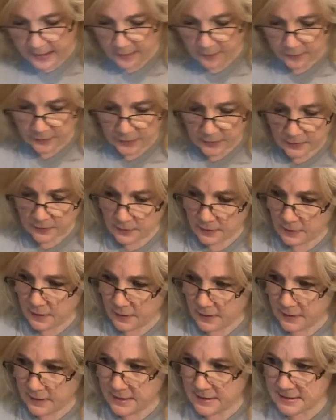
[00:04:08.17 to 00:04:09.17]
Now,
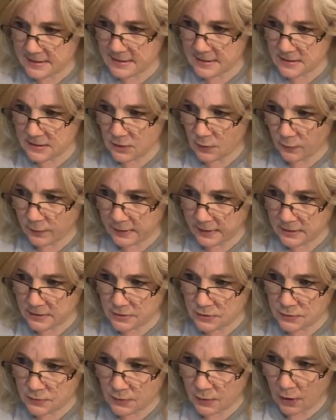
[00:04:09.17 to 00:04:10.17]
this is going
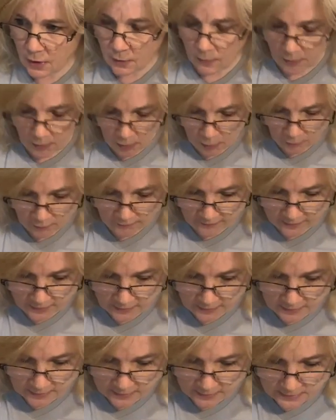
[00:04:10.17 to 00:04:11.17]
to go
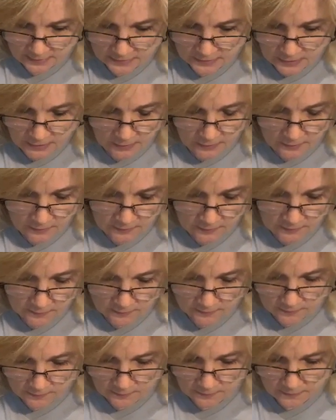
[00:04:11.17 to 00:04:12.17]
over, so
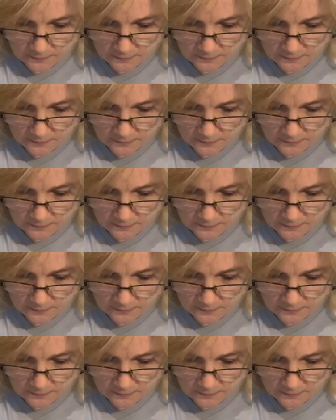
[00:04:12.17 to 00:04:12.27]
